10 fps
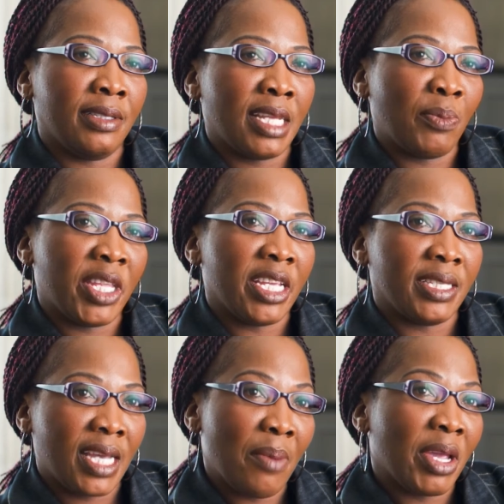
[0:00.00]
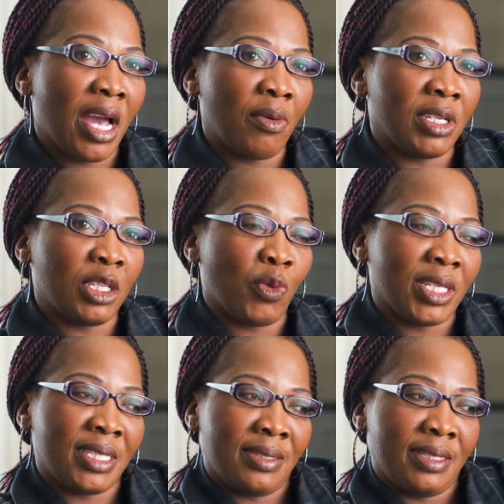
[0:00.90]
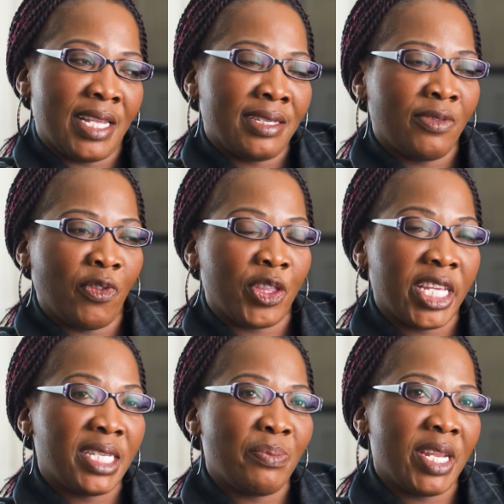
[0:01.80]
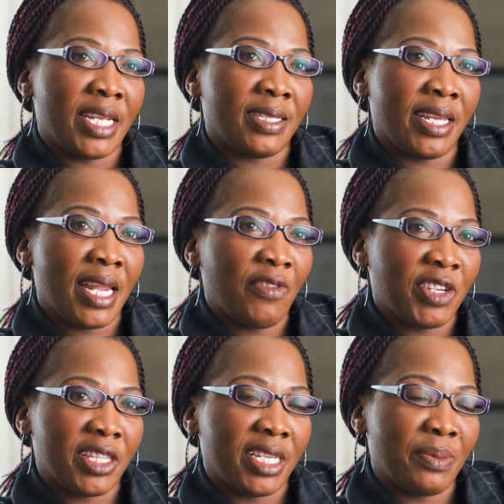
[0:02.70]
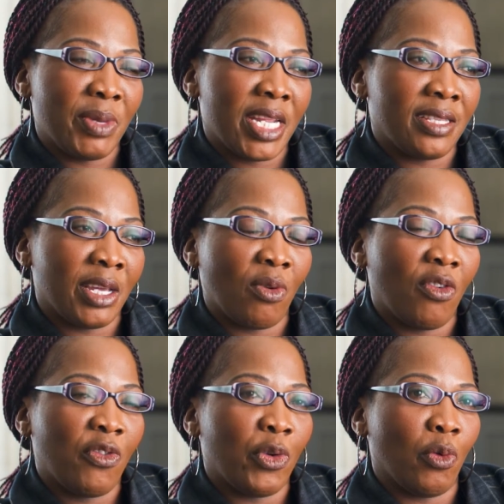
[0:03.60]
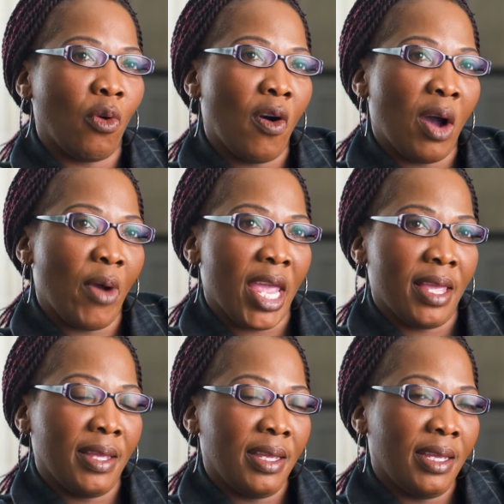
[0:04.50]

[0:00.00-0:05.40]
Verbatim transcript: something is coming out. It was just for 30 minutes. Then after 30 minutes, the cough will go away.